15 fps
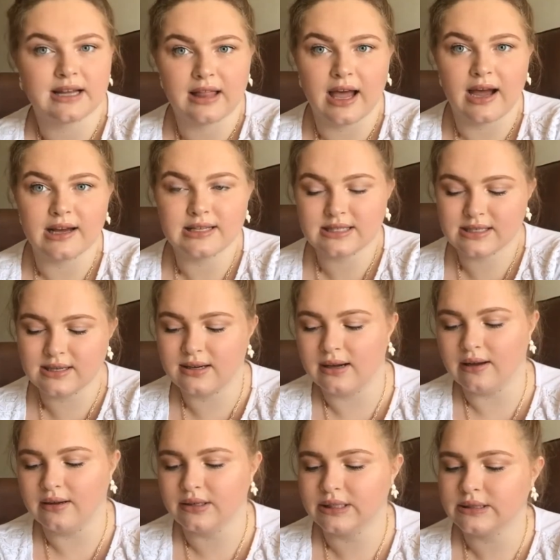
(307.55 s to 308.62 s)
to class.
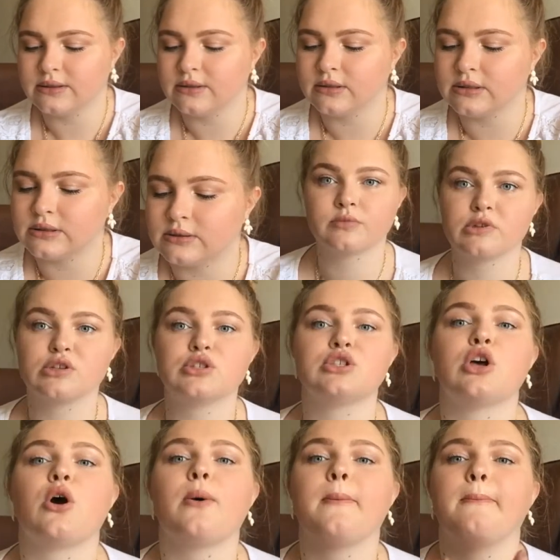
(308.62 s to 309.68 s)

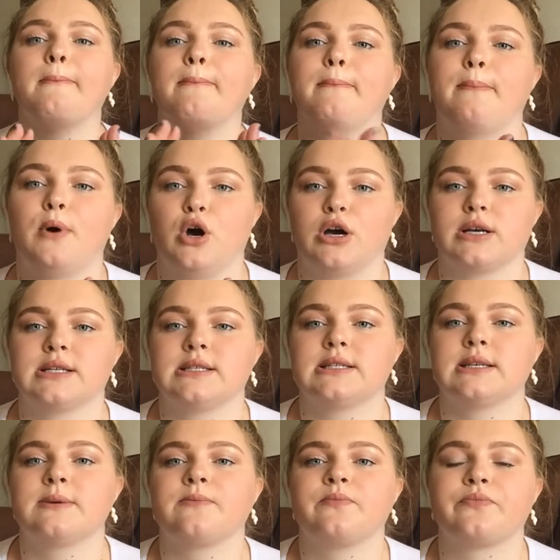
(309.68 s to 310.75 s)
So
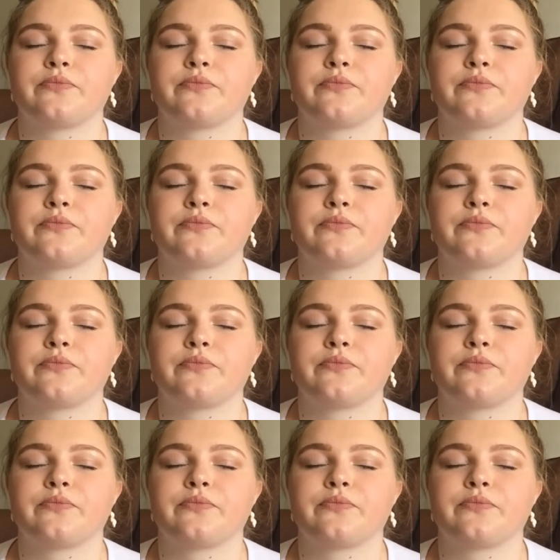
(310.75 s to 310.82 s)
books.